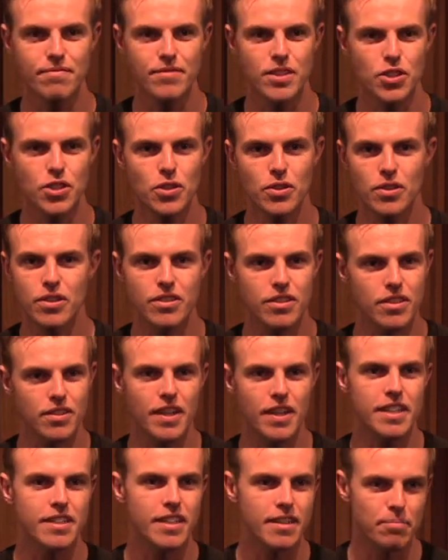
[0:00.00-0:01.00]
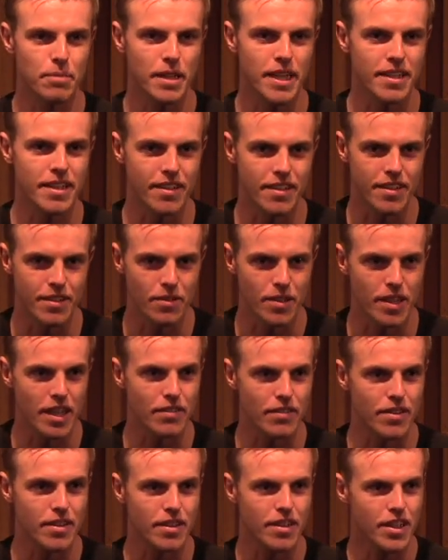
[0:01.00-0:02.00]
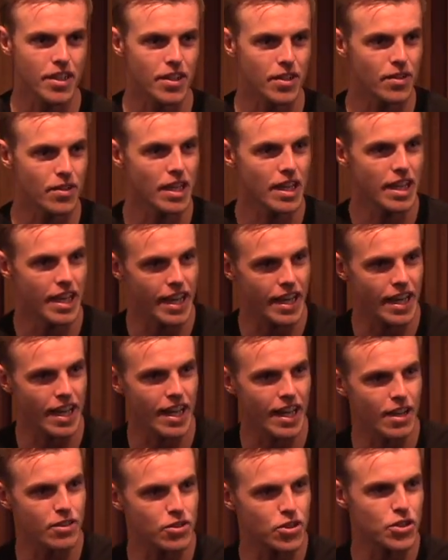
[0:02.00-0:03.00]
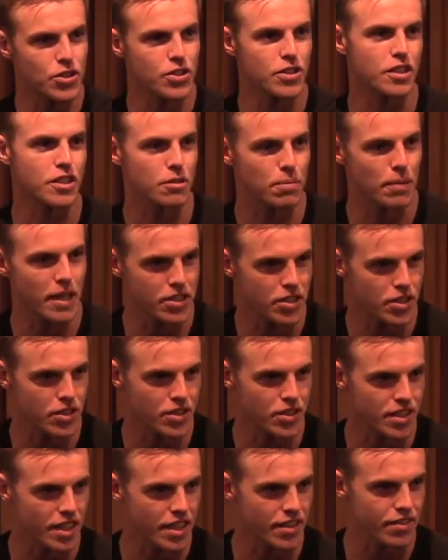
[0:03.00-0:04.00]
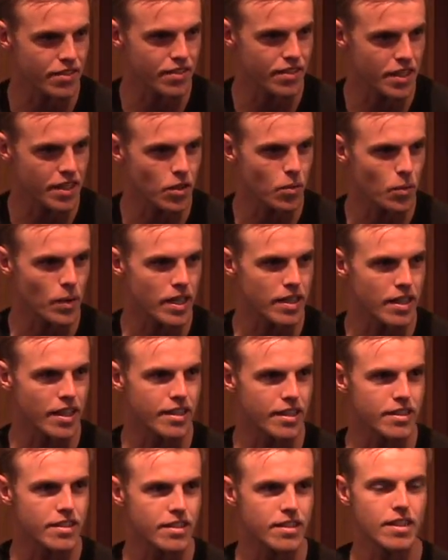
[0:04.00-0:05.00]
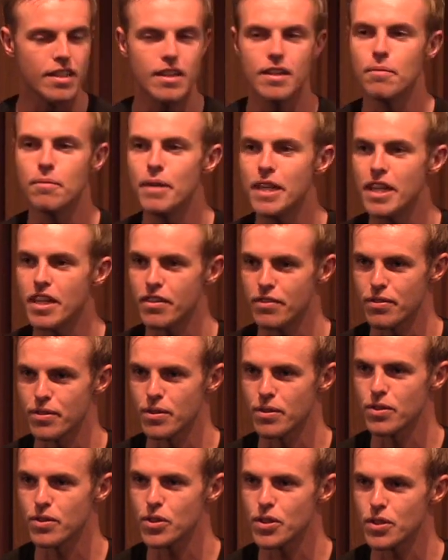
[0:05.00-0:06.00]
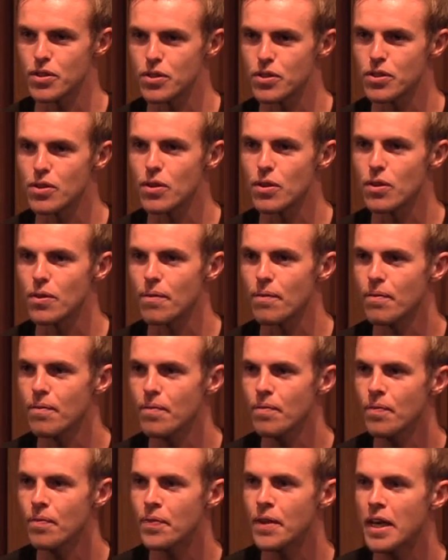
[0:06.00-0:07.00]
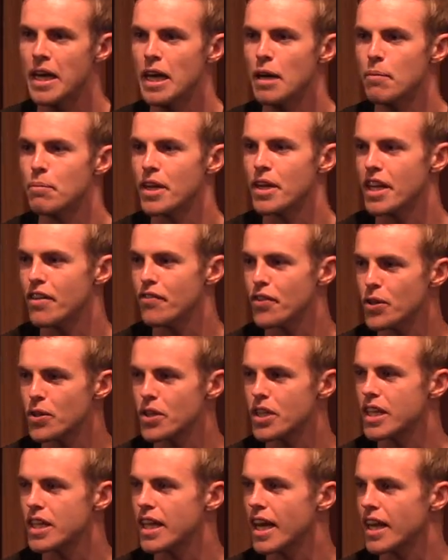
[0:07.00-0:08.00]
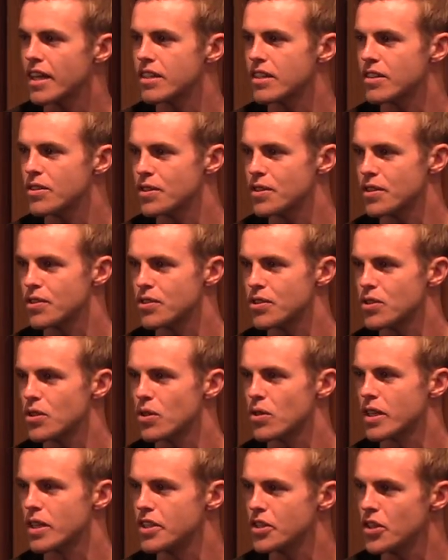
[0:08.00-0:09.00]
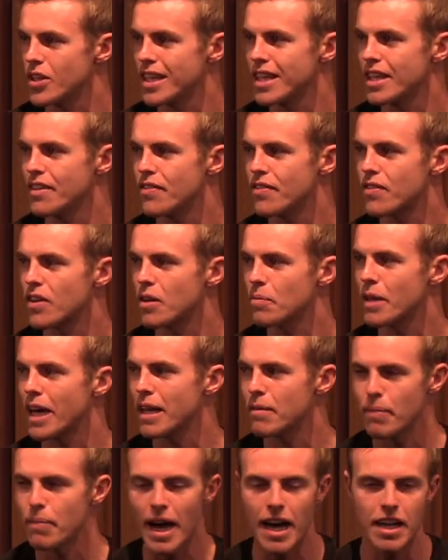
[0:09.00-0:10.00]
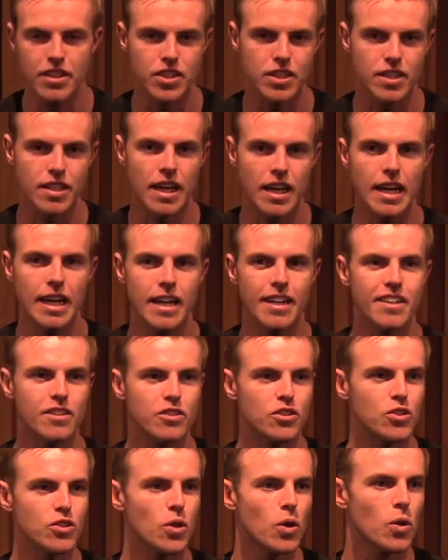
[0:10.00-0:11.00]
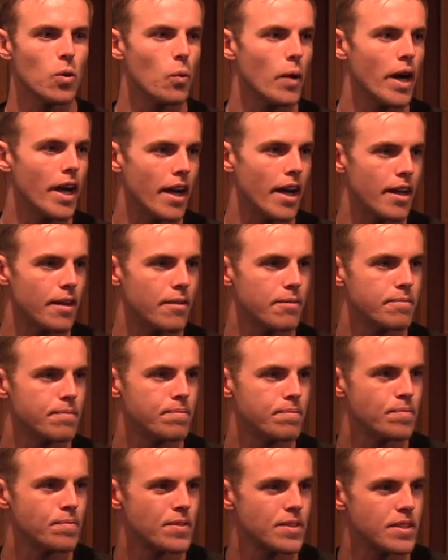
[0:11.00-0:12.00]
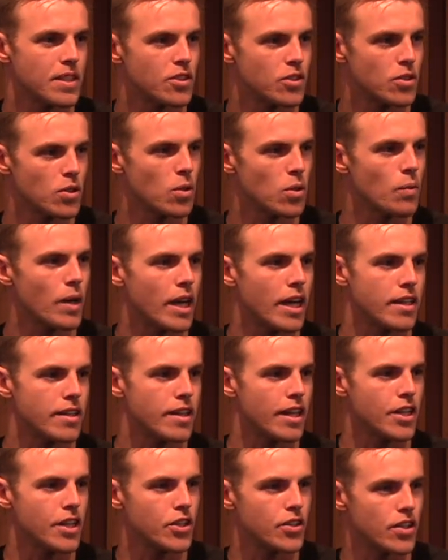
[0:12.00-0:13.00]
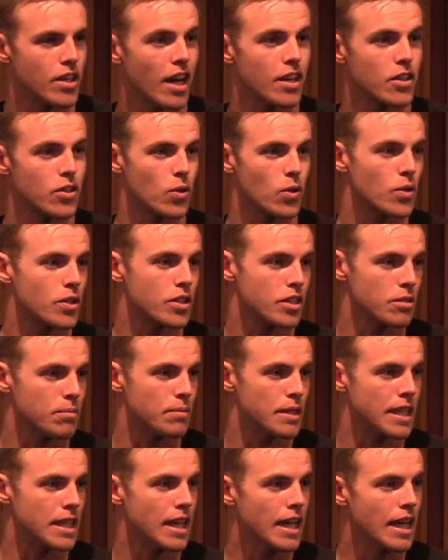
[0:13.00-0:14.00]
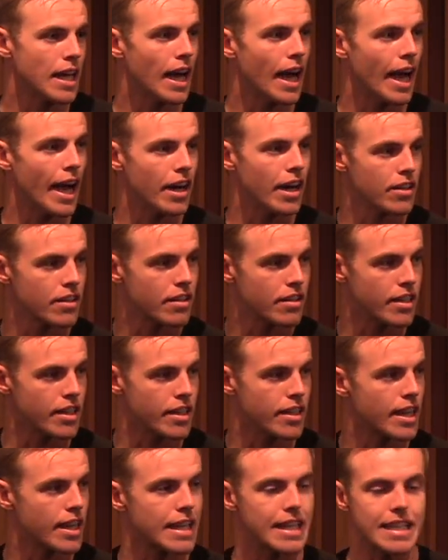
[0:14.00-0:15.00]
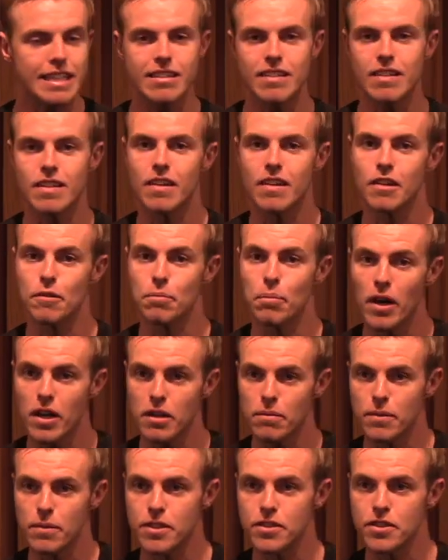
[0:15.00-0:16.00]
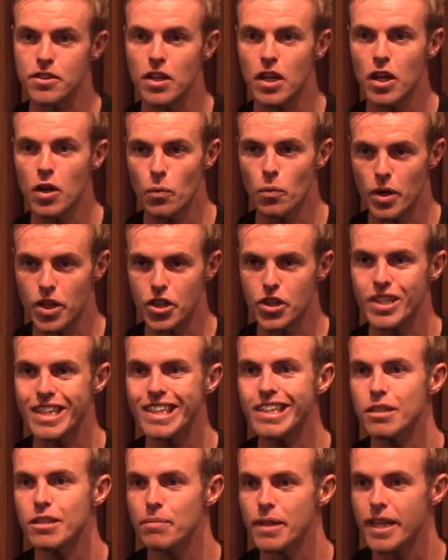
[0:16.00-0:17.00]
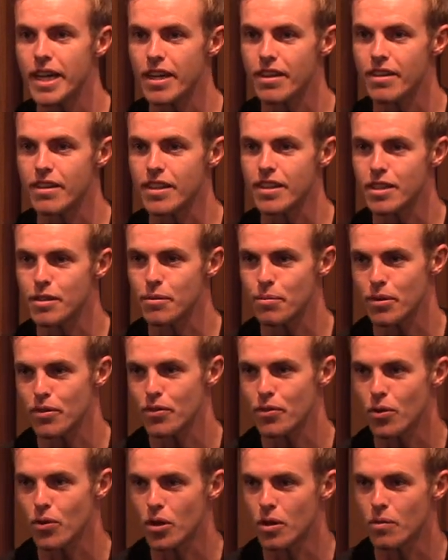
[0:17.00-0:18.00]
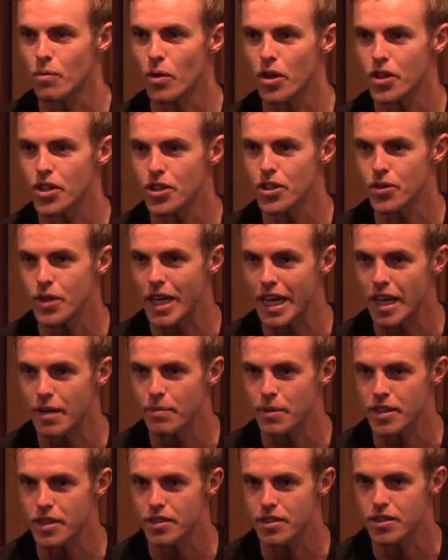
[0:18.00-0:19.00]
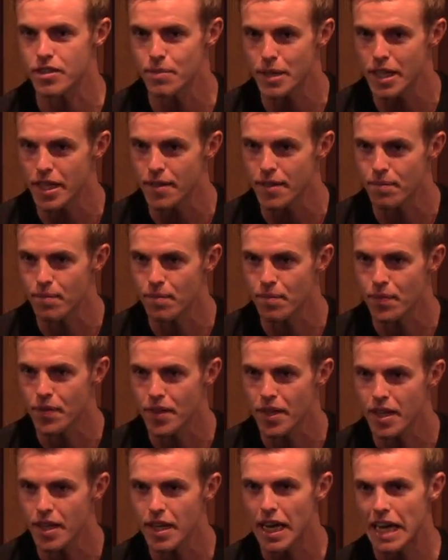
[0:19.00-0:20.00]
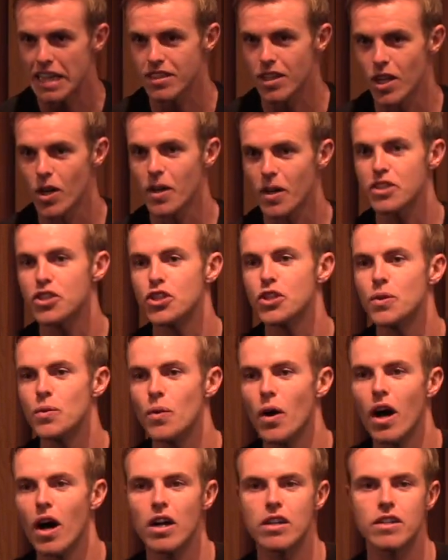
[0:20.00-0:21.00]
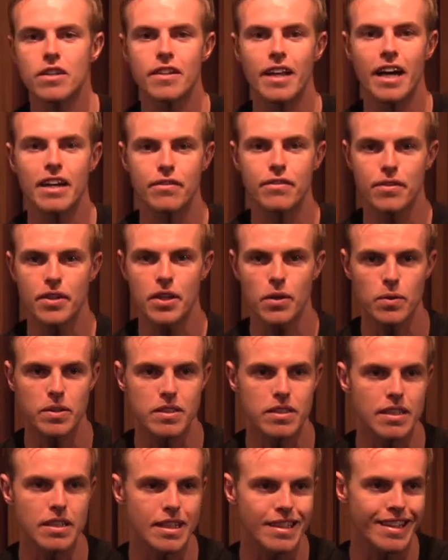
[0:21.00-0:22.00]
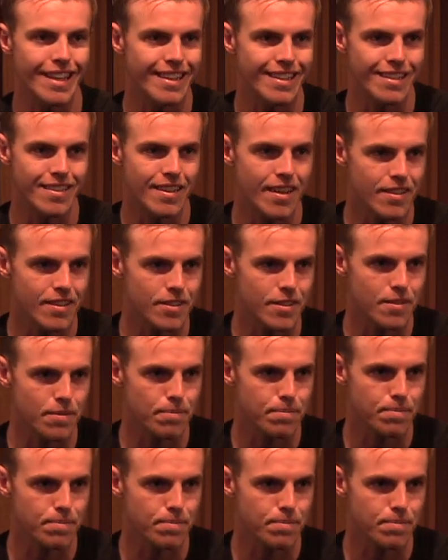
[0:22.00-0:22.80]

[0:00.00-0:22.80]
Sure, it's great to be healthy, whatever, you know. It allows you to express yourself in the way that is meaningful to your soul. But if you're connected to your soul and you live from that passion, there's no way there's no way that you're not going to be healthy, at least in the departments where you need to be healthy to perform what you came here to be, as long as you honor that frequency and that intention.